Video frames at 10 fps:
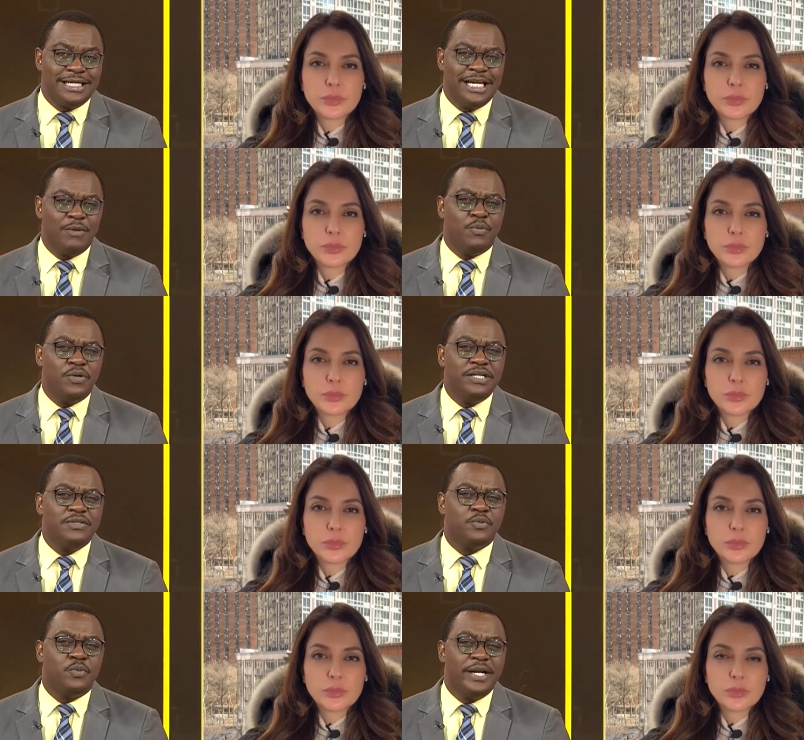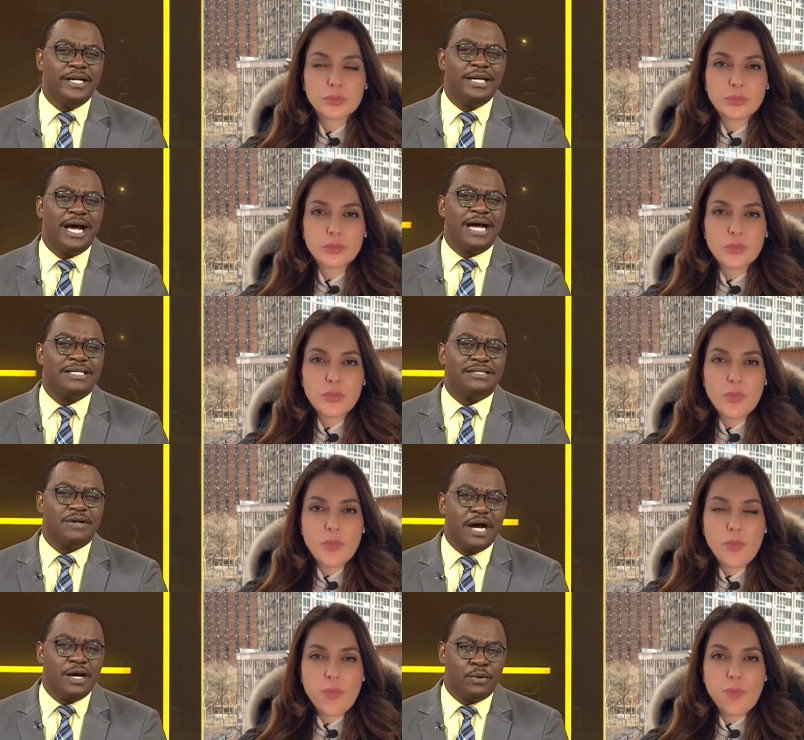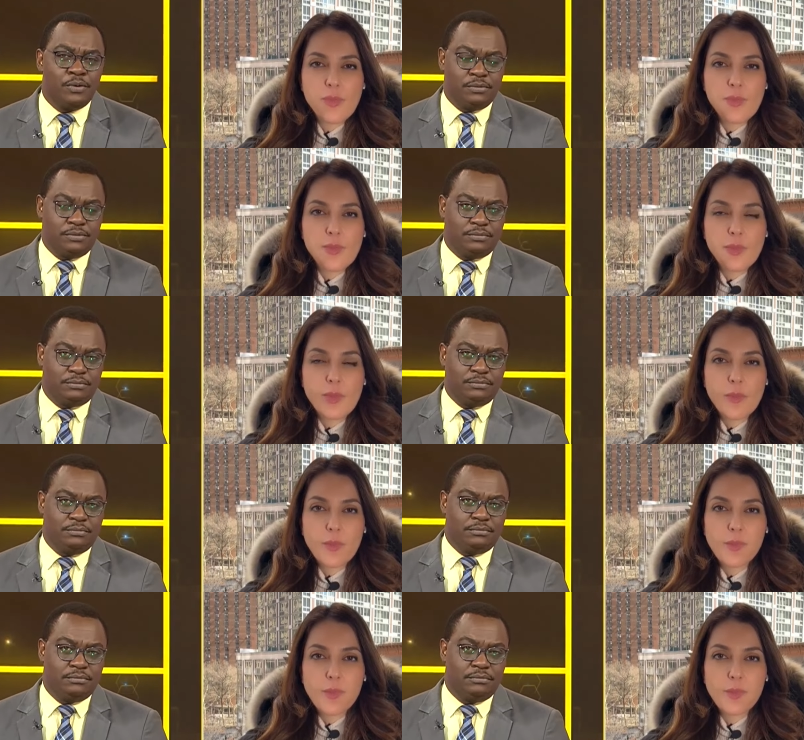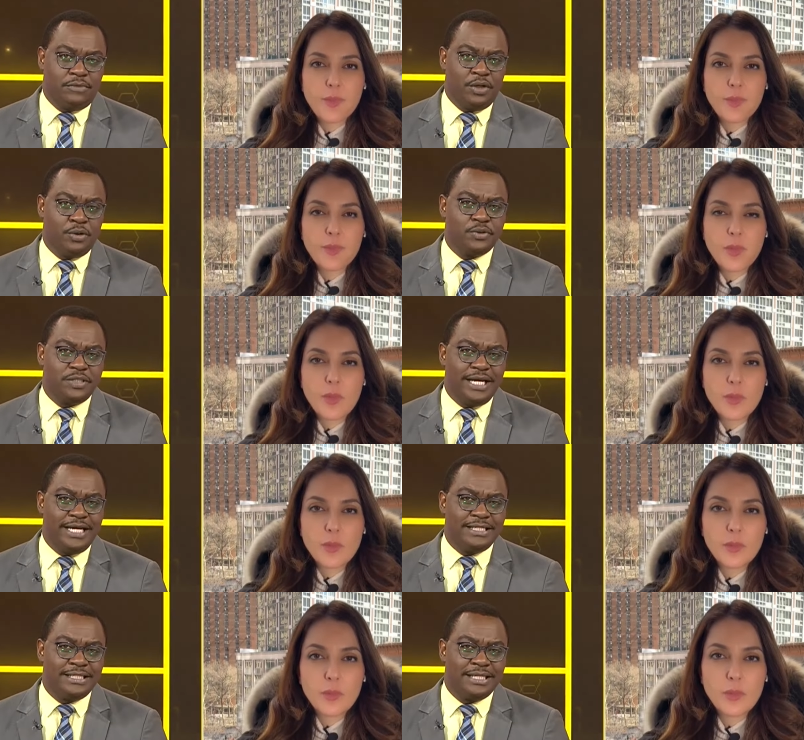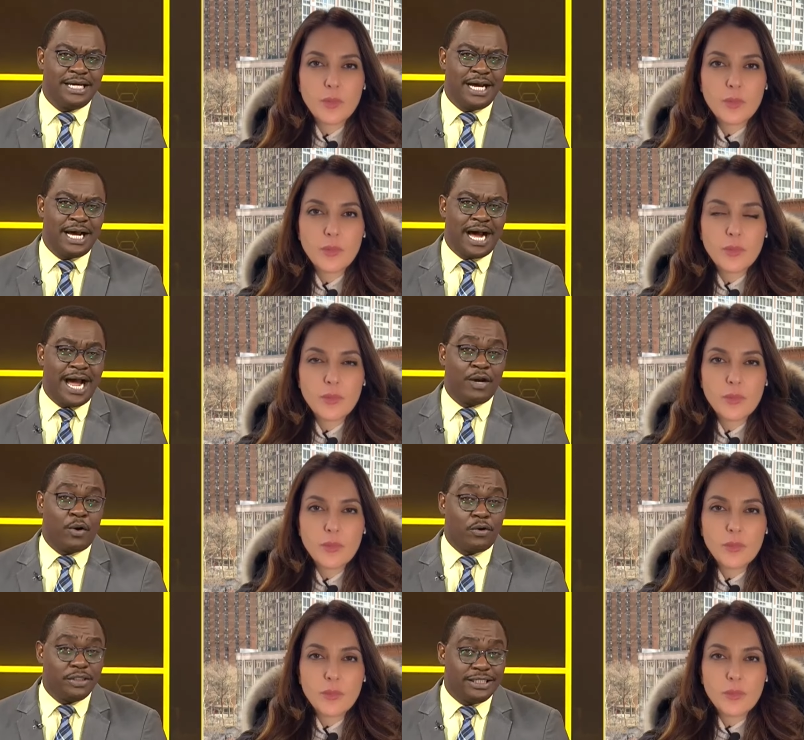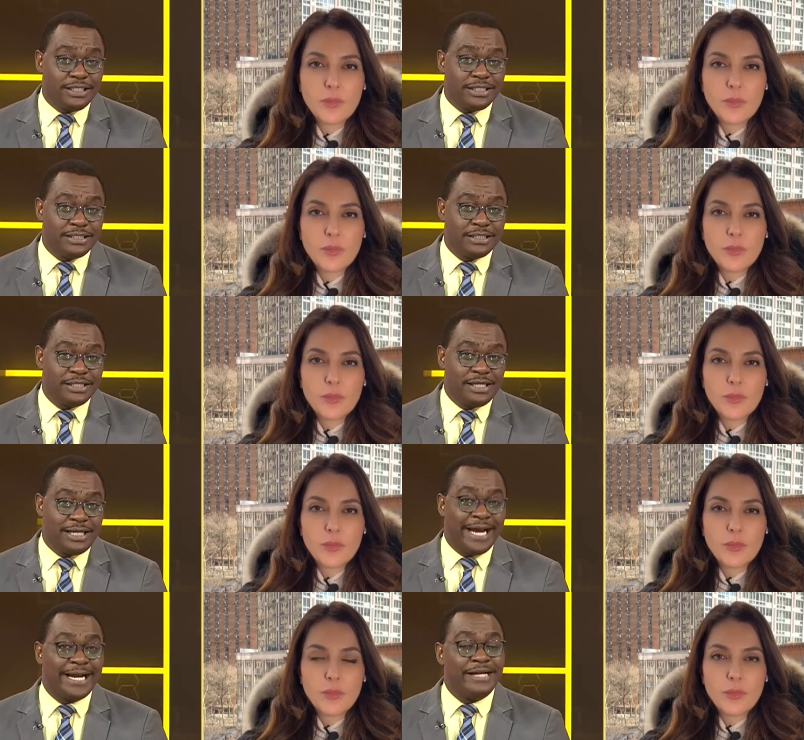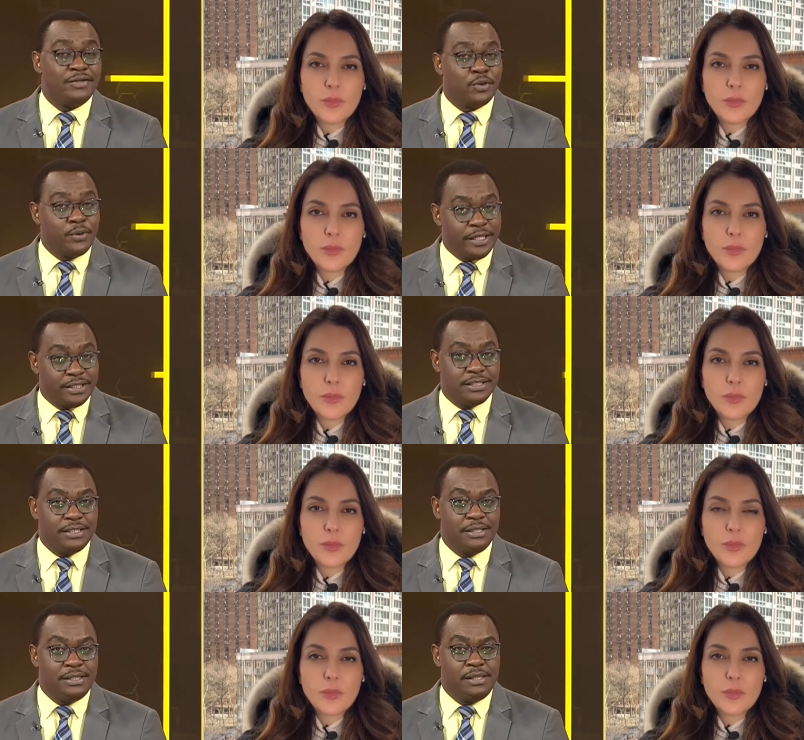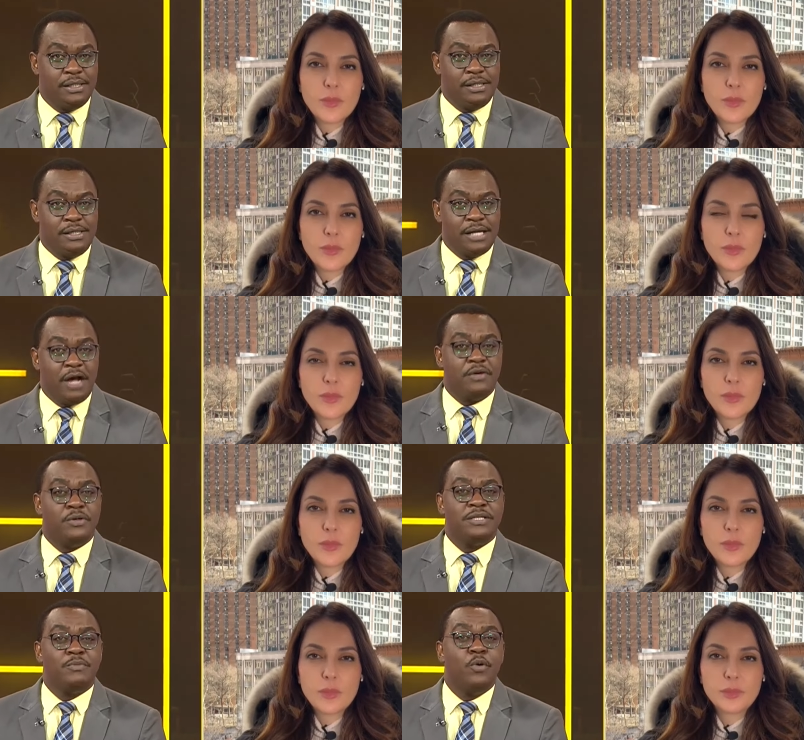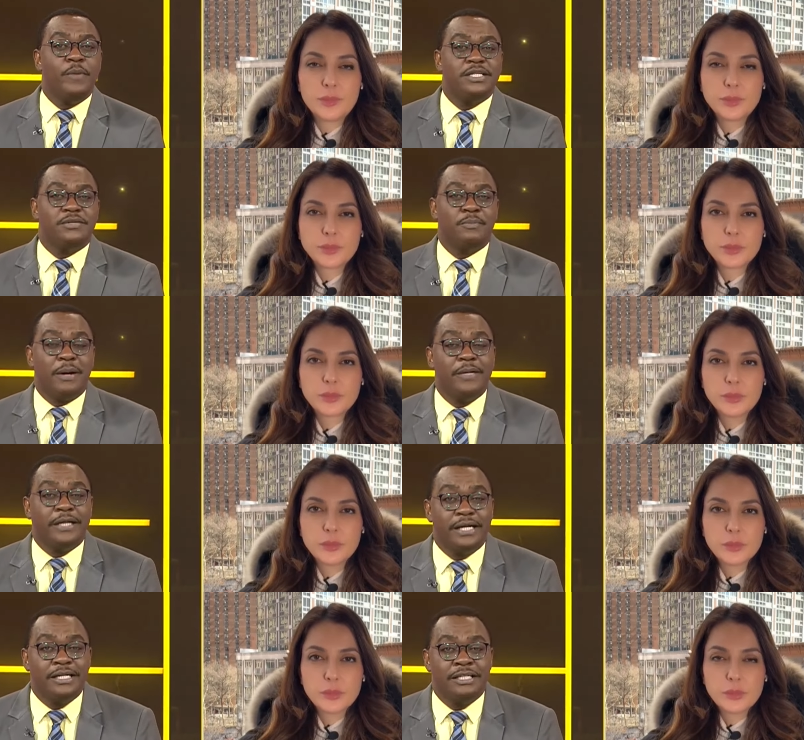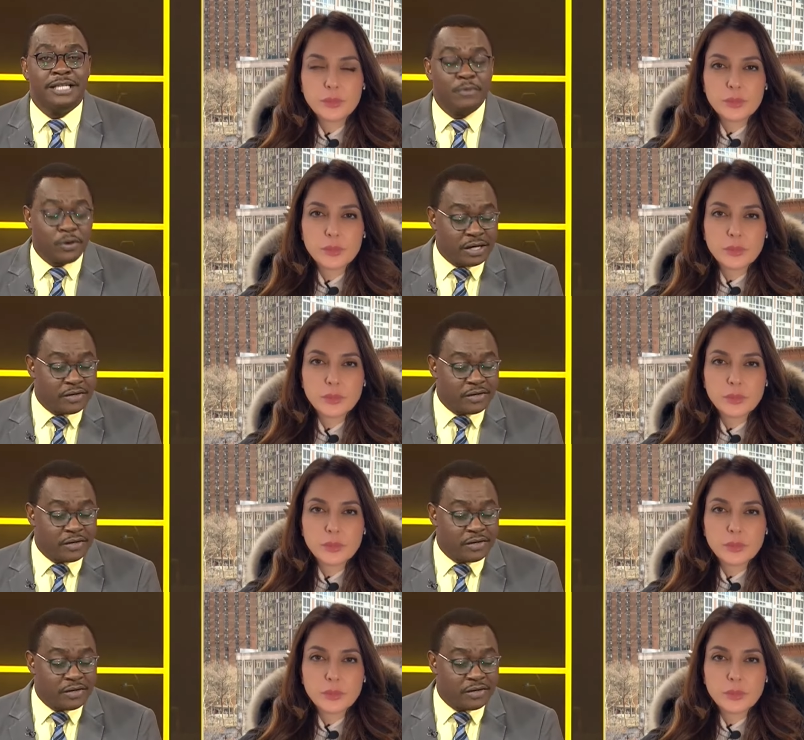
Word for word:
Speaker 1: he wouldn't win a trial. He also says, I called it like I saw it. Now, there was a moment Republican and Democrat